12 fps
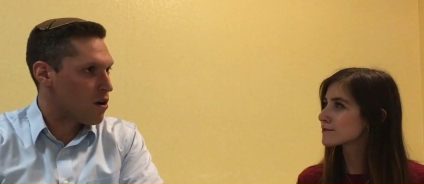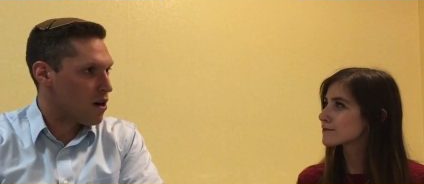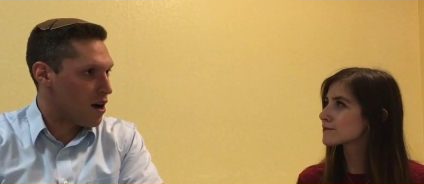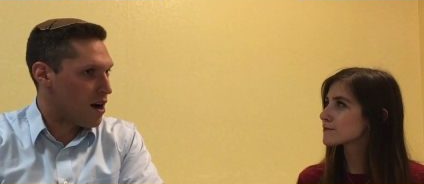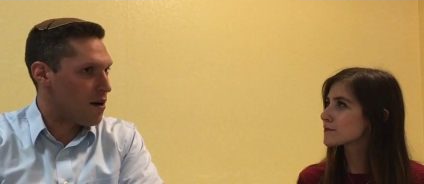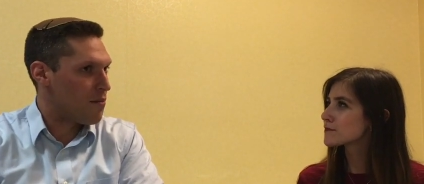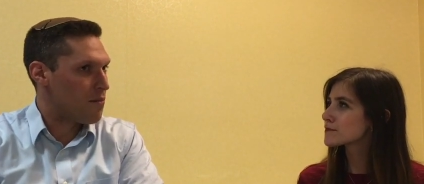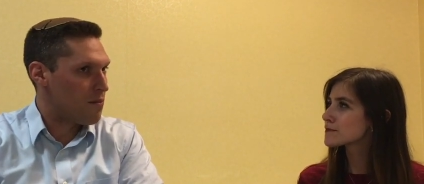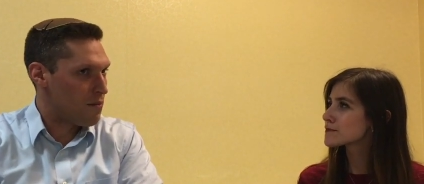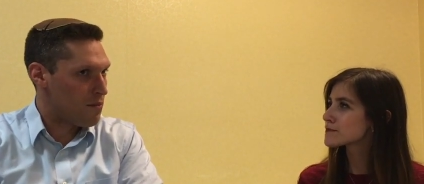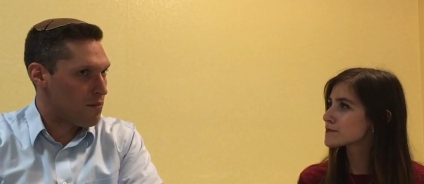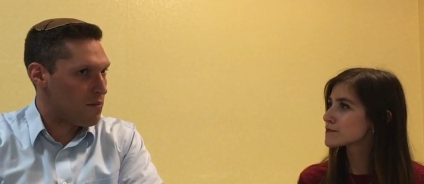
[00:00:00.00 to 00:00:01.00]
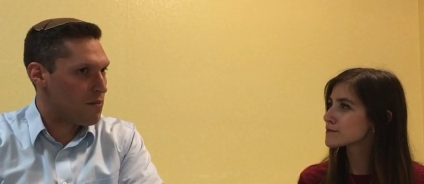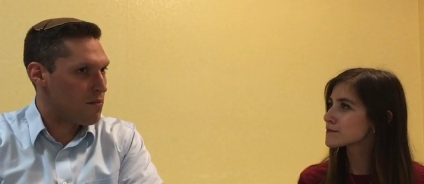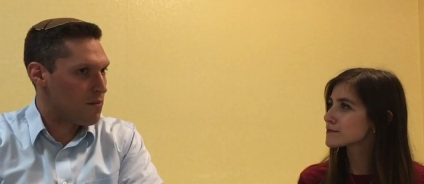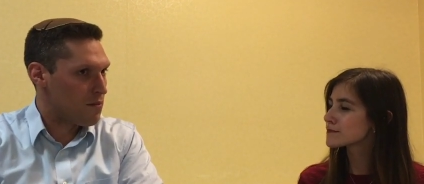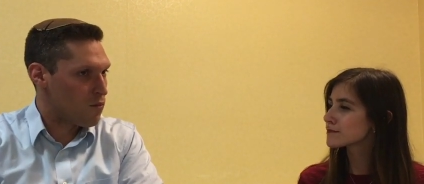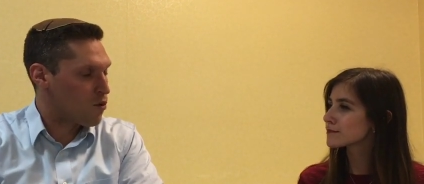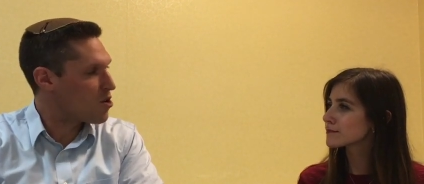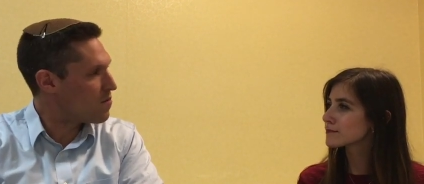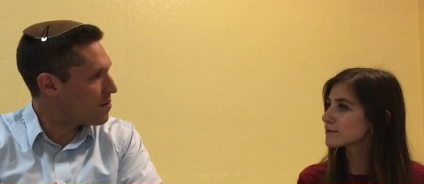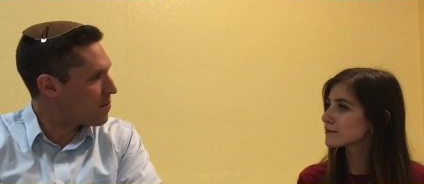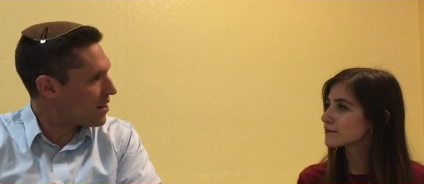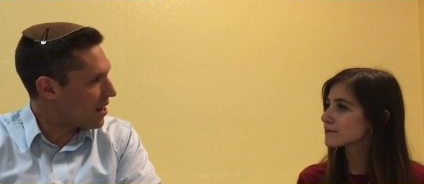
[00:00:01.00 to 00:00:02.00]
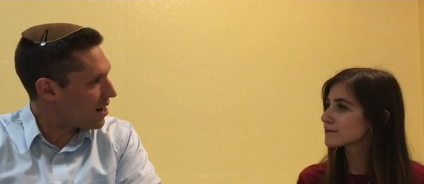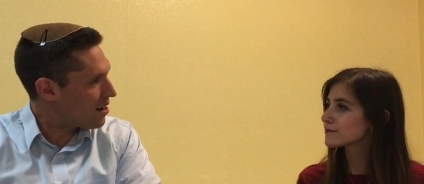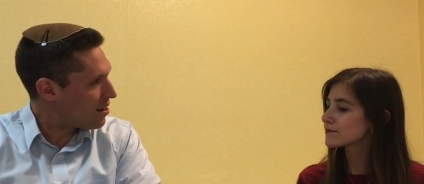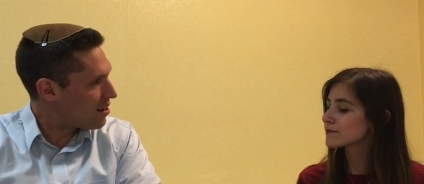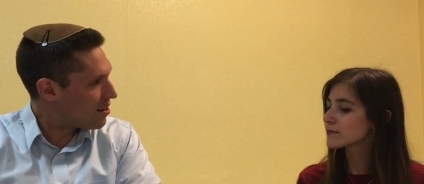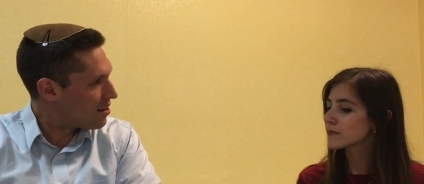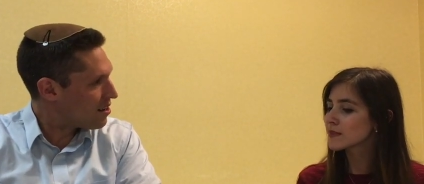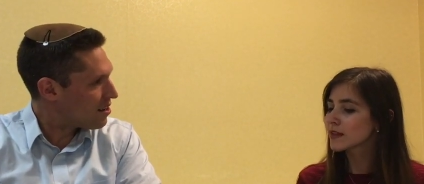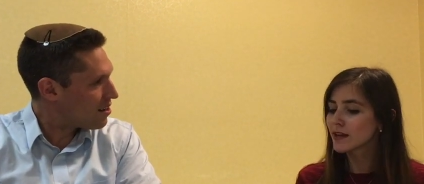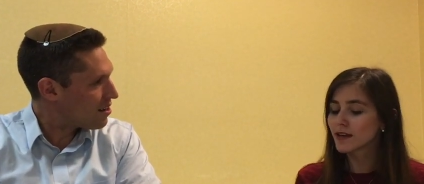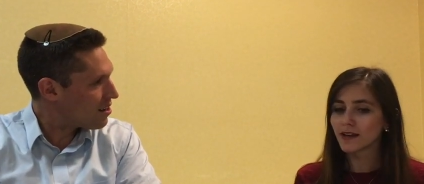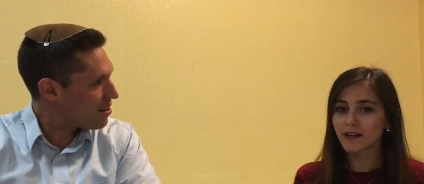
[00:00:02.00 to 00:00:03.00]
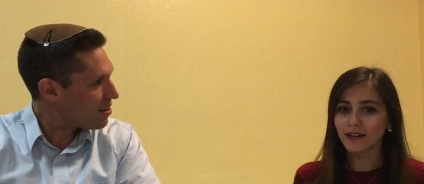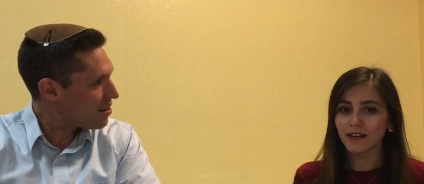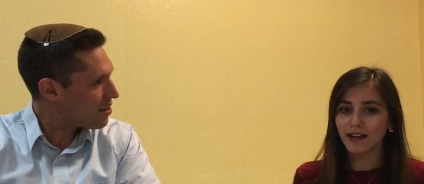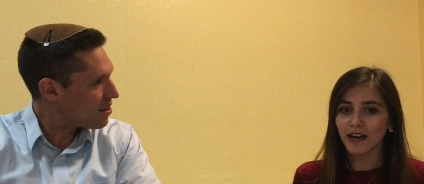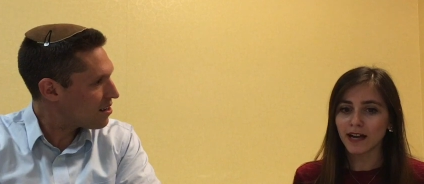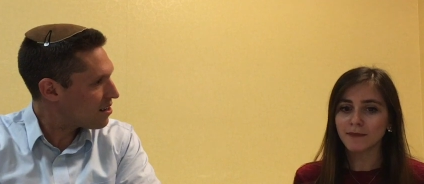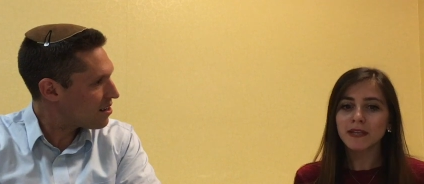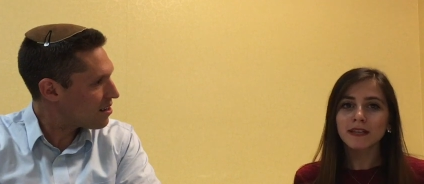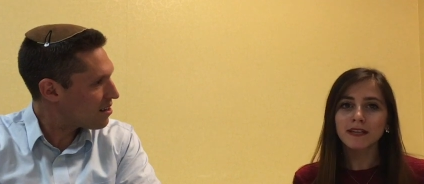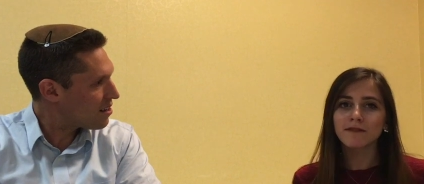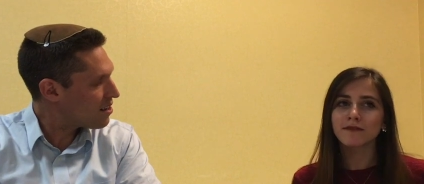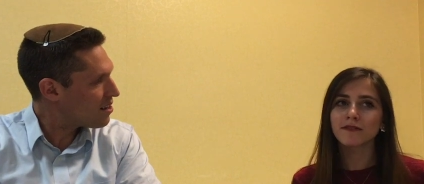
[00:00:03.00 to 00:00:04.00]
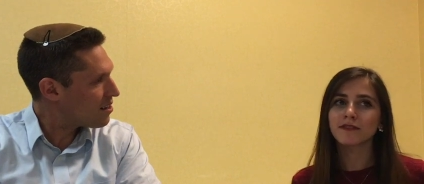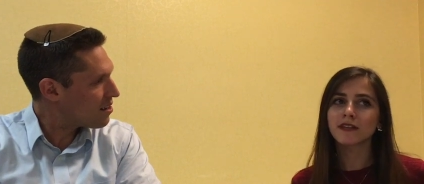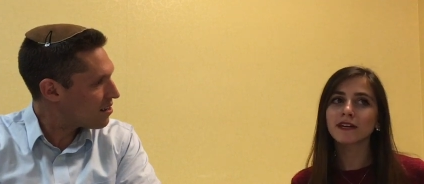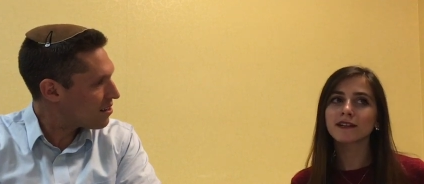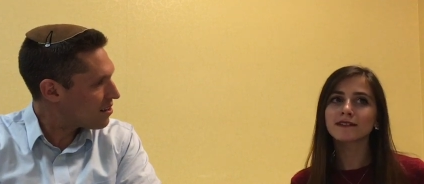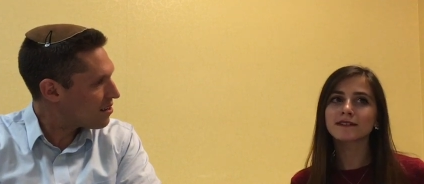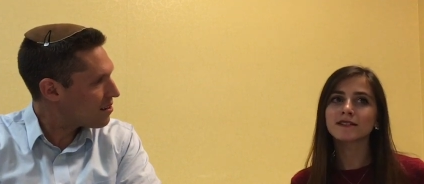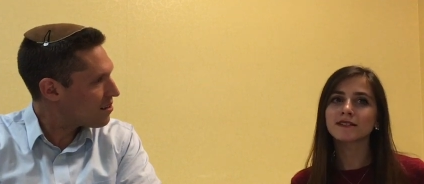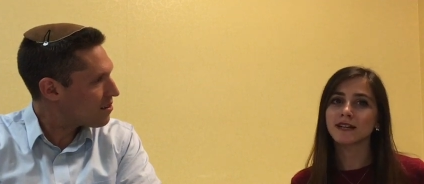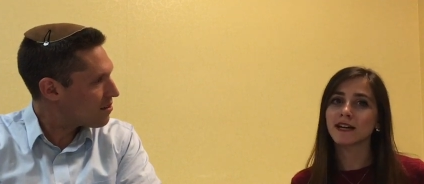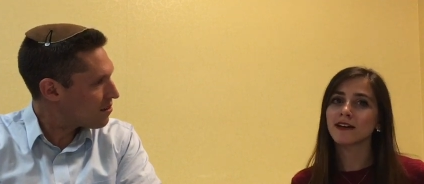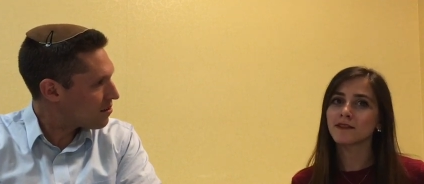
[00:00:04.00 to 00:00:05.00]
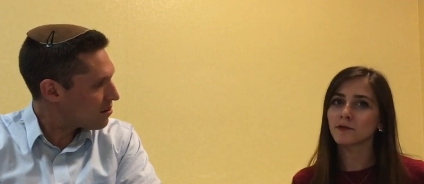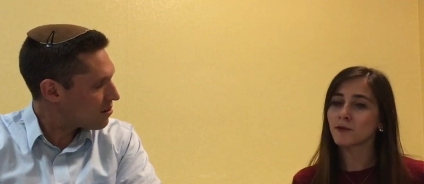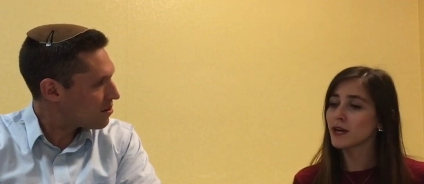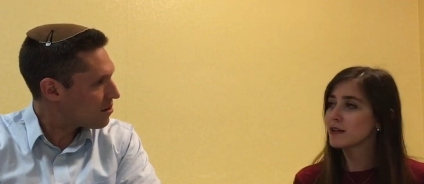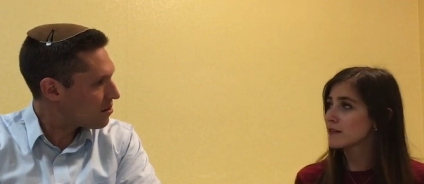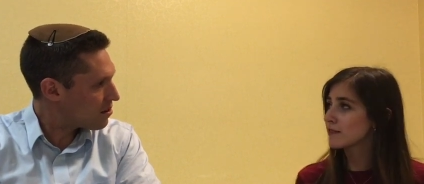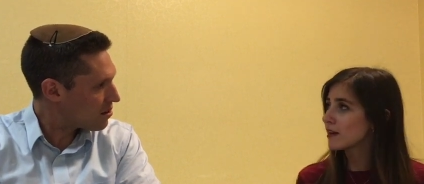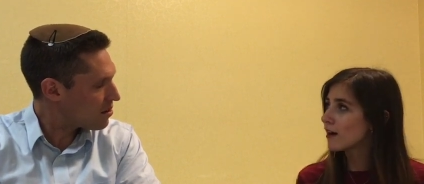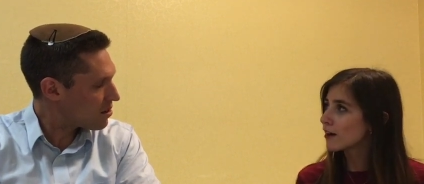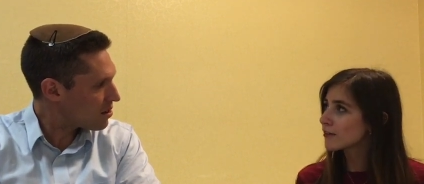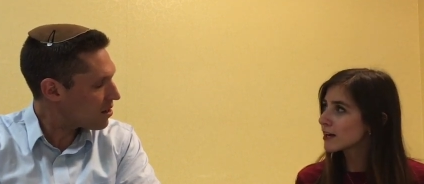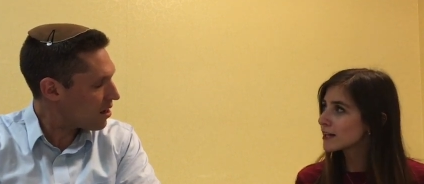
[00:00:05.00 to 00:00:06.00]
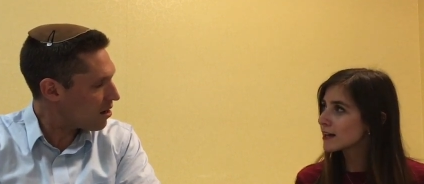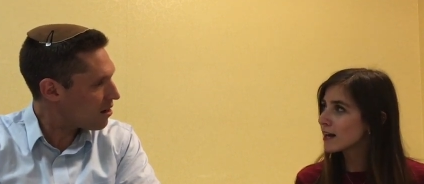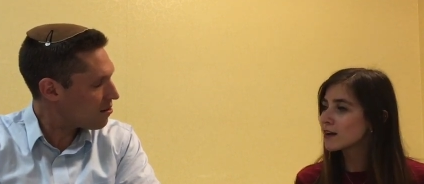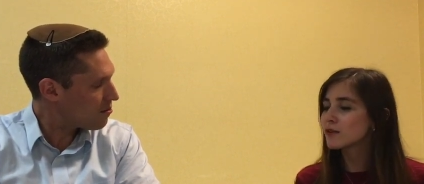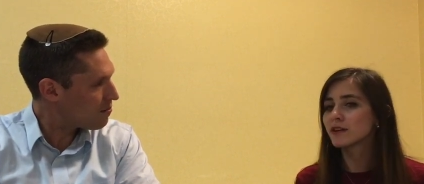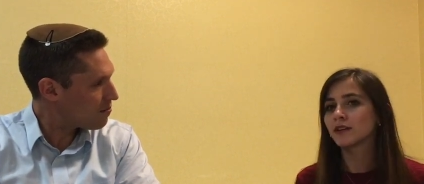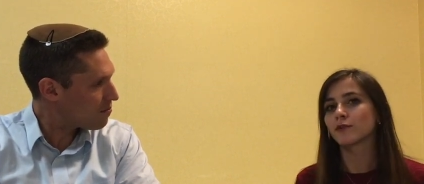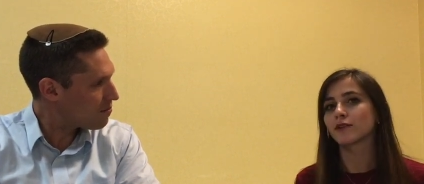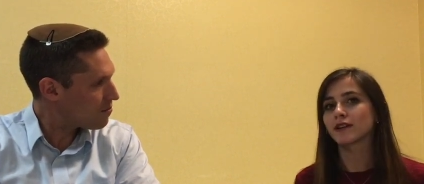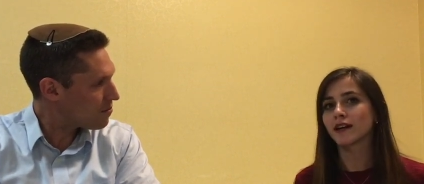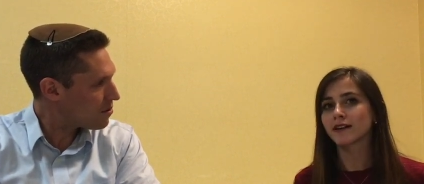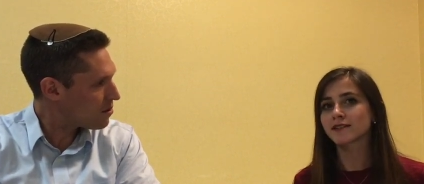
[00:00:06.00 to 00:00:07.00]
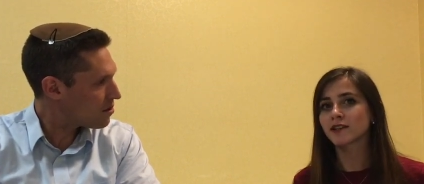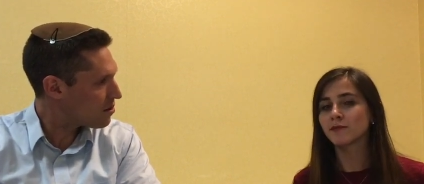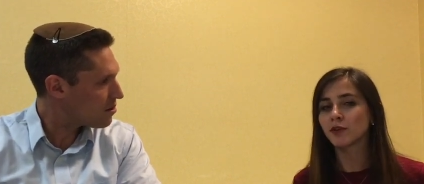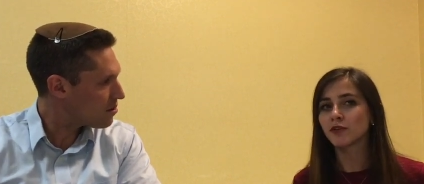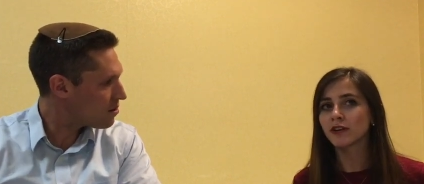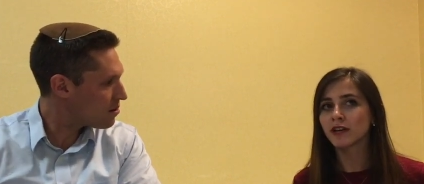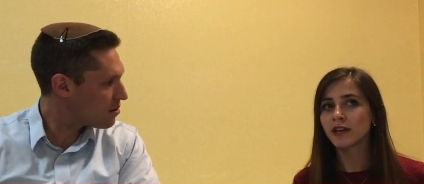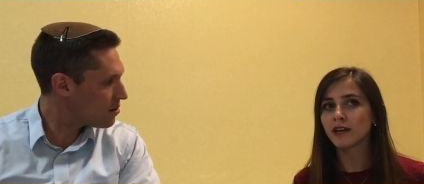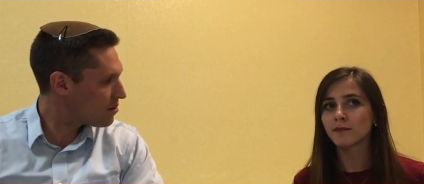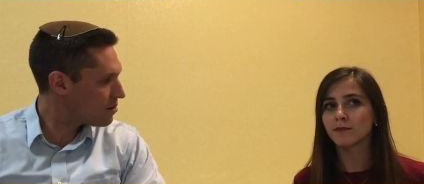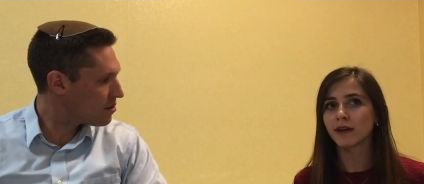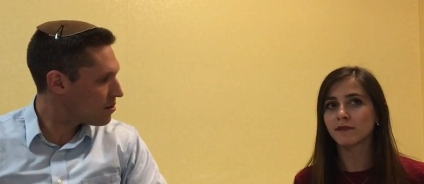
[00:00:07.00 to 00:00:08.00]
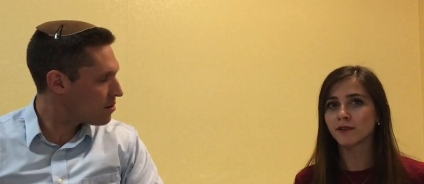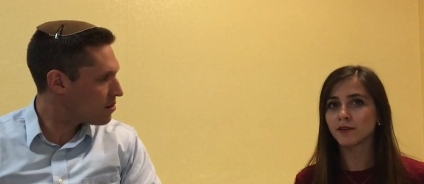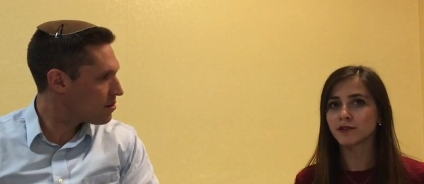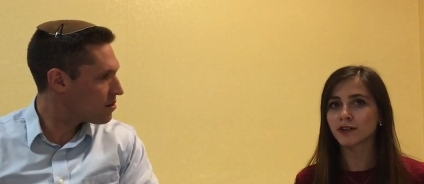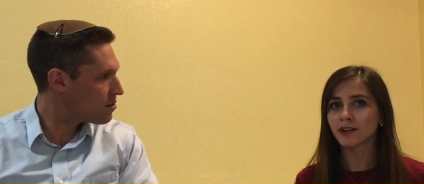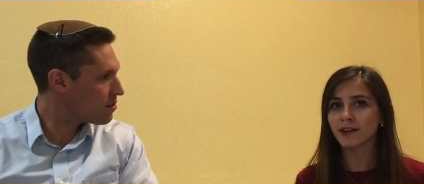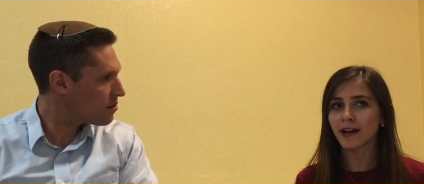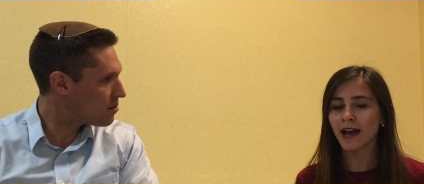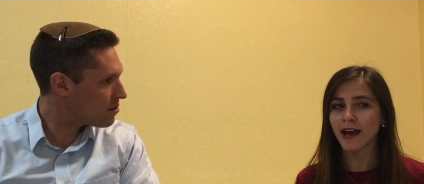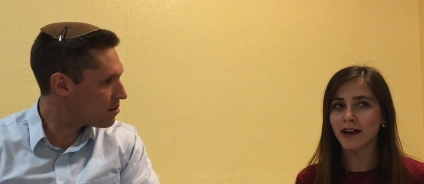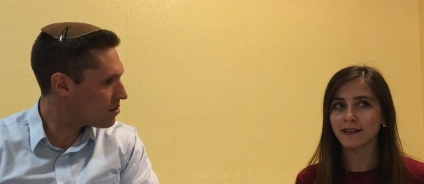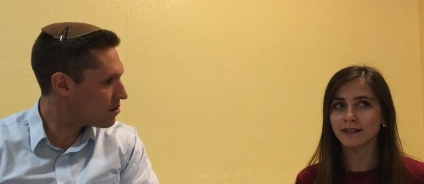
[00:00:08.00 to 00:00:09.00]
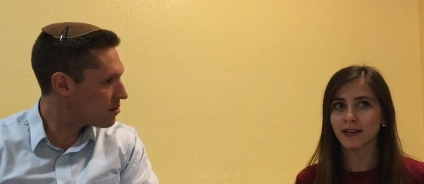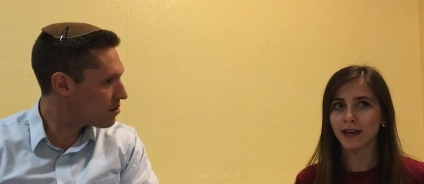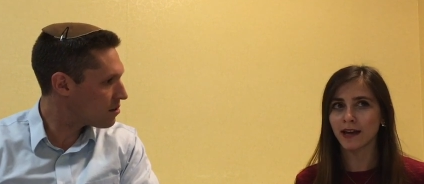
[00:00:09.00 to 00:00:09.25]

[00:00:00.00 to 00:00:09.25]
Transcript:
Speaker 1: Um, what do you mean by that?
Speaker 2: I mean that if things stay the way that they are right yeah. now in the Orthodox community, my future as